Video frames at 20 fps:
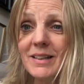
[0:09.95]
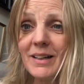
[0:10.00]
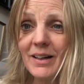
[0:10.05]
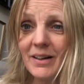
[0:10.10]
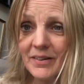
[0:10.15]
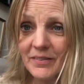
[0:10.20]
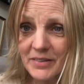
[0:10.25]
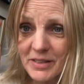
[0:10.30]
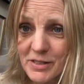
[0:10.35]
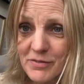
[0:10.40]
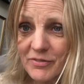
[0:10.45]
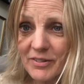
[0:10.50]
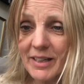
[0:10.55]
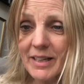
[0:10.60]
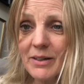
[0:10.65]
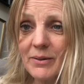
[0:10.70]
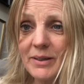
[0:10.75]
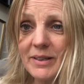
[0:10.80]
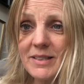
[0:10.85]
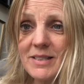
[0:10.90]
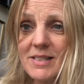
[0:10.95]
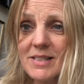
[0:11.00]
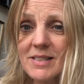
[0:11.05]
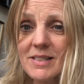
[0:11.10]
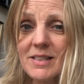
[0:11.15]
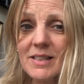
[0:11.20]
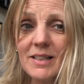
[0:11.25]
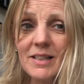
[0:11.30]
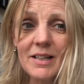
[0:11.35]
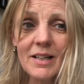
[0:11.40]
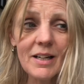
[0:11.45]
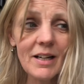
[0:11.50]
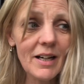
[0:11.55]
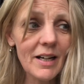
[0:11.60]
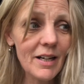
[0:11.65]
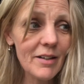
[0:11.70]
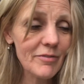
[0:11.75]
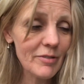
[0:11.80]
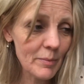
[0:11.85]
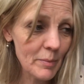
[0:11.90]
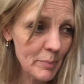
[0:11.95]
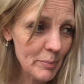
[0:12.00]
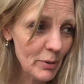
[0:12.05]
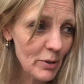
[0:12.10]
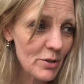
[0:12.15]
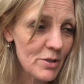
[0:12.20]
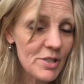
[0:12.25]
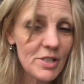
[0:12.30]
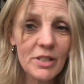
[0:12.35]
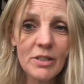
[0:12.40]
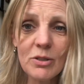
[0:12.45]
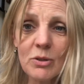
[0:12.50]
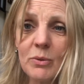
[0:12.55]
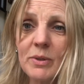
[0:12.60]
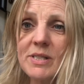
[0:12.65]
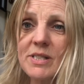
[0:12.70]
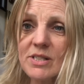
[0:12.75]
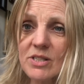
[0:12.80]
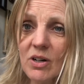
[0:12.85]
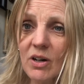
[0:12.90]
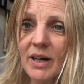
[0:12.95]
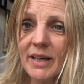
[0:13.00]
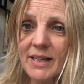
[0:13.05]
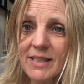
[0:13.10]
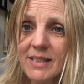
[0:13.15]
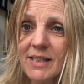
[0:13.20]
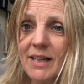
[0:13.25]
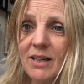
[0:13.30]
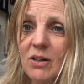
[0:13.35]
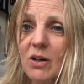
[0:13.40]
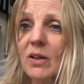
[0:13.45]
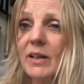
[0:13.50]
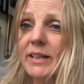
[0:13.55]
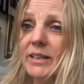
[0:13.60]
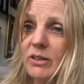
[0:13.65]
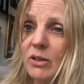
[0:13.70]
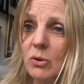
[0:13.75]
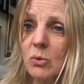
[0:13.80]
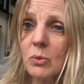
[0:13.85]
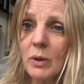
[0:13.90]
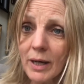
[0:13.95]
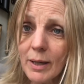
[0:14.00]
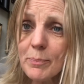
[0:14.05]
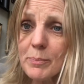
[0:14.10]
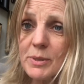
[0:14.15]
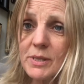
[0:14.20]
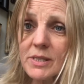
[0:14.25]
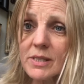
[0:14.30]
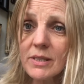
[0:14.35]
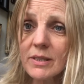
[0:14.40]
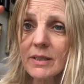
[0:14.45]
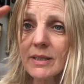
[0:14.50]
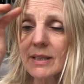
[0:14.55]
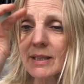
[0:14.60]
on this fragrance uh, from a person who is not, as I call it, corrupt.